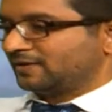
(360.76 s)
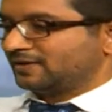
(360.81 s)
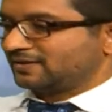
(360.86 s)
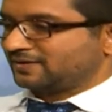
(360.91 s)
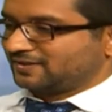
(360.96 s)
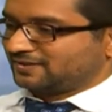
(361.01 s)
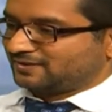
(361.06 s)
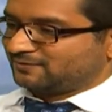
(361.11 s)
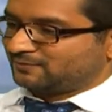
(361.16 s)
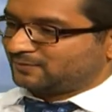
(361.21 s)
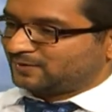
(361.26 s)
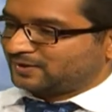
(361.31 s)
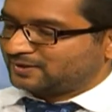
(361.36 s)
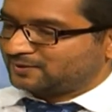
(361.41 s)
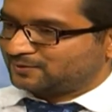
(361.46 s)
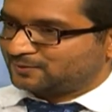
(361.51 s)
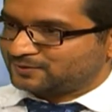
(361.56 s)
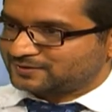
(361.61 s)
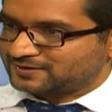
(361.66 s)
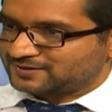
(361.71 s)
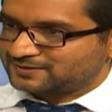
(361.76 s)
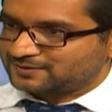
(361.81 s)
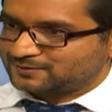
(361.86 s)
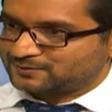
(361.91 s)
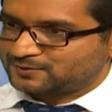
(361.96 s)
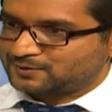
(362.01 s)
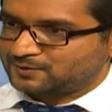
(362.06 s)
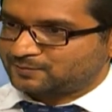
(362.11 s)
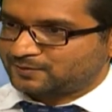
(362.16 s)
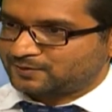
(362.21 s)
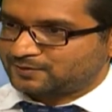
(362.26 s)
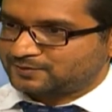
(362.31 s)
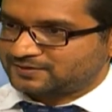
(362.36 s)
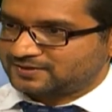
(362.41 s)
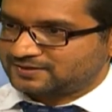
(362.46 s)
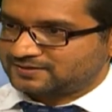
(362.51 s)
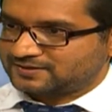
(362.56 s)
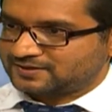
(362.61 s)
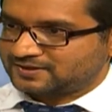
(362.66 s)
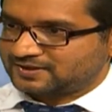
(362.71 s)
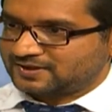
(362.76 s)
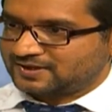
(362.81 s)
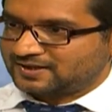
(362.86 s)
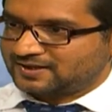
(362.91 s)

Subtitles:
question, what causes osteoporosis?